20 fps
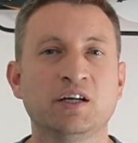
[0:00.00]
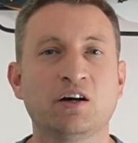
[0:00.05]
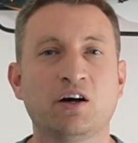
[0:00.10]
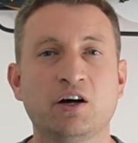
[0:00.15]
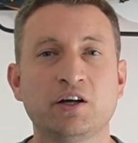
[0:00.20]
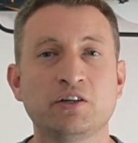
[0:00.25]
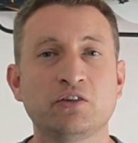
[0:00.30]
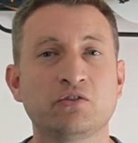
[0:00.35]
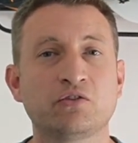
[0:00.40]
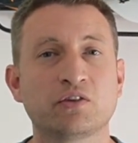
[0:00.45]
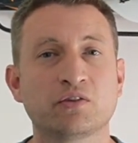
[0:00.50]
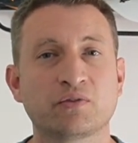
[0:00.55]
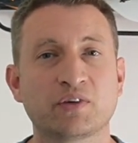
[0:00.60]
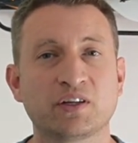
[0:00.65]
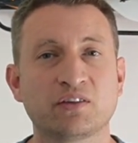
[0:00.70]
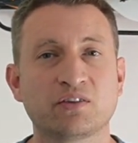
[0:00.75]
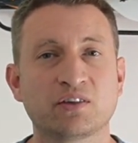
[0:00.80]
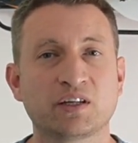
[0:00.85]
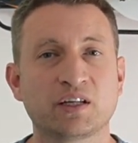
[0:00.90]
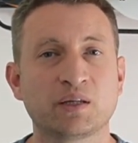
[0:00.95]
I used it
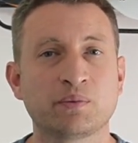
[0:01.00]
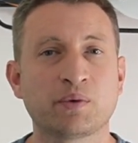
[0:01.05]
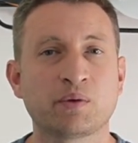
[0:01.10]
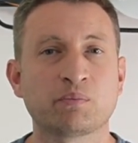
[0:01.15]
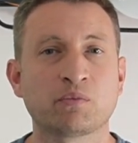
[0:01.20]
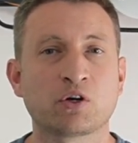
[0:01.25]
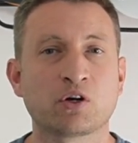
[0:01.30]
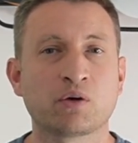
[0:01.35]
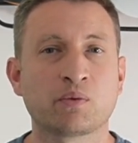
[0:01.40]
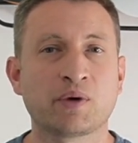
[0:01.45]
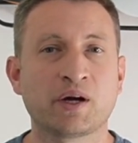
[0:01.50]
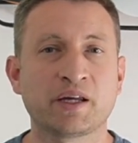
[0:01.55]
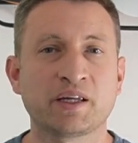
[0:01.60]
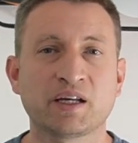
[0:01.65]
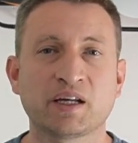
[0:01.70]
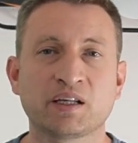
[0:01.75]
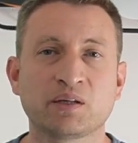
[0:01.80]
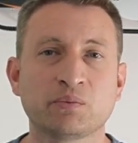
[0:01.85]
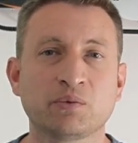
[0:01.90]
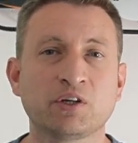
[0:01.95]
recently when we're away
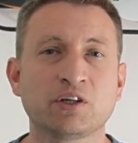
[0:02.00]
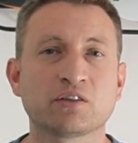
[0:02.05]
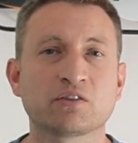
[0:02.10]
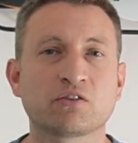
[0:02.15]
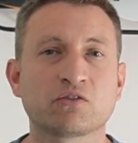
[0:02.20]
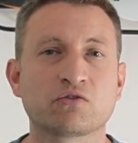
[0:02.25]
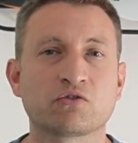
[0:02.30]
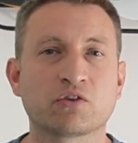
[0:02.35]
and it worked a